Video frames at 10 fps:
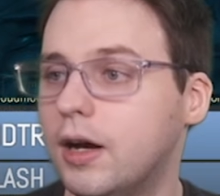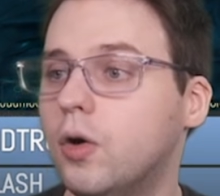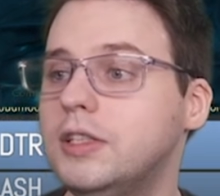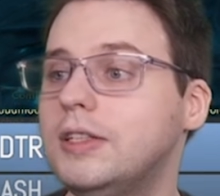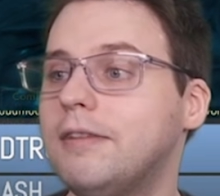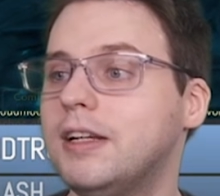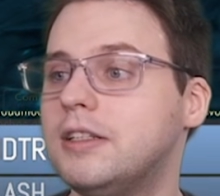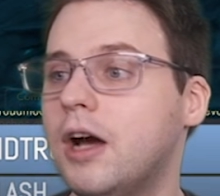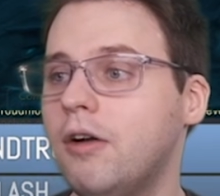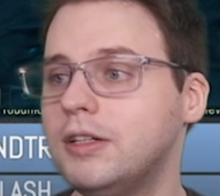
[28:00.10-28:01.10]
Or you should have
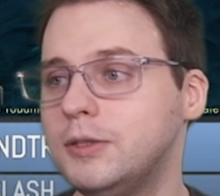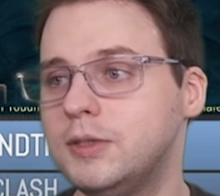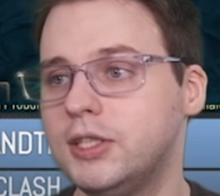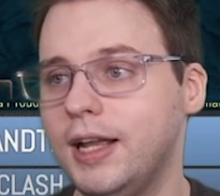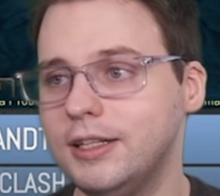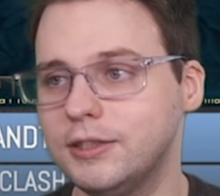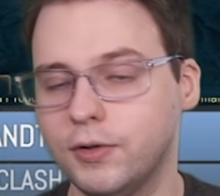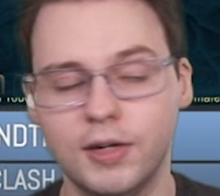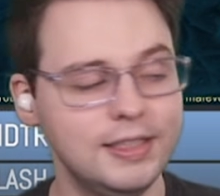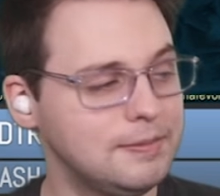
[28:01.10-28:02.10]
Nadara do Jaina's
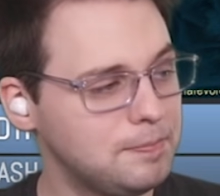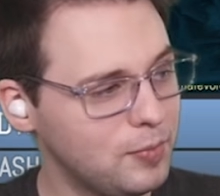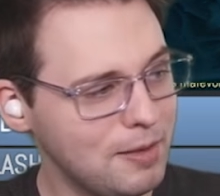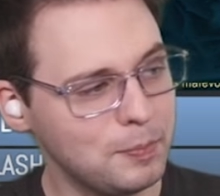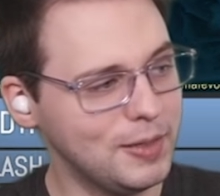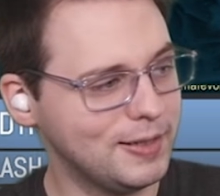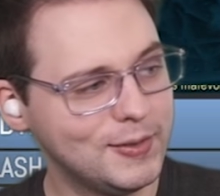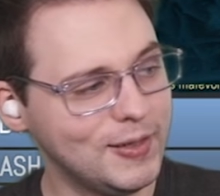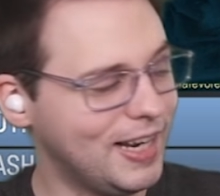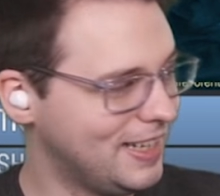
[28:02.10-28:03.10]
voice. That'd be a
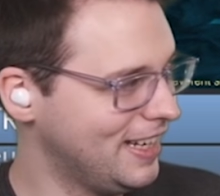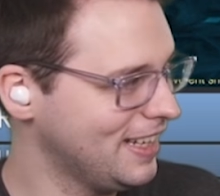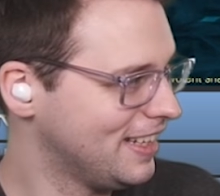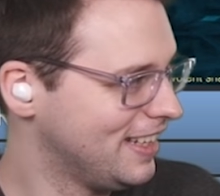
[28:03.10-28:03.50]
good idea.